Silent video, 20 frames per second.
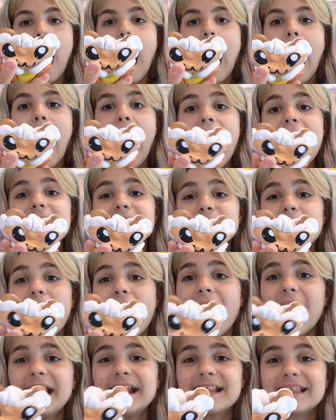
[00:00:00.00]
I'm
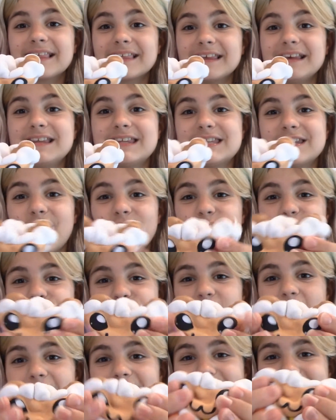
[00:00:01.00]
honestly so
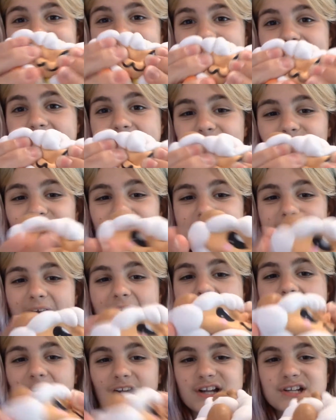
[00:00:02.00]
shocked at how this
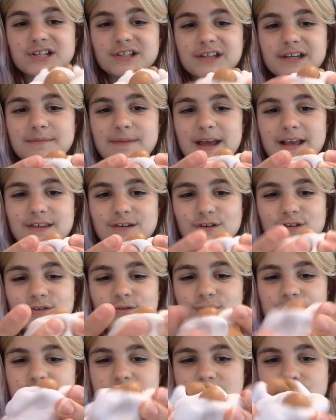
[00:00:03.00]
actually makes your
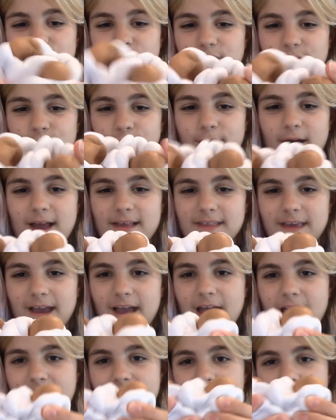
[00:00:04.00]
squishies more slurizing,
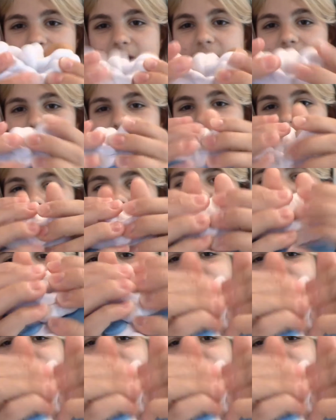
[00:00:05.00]
Guys,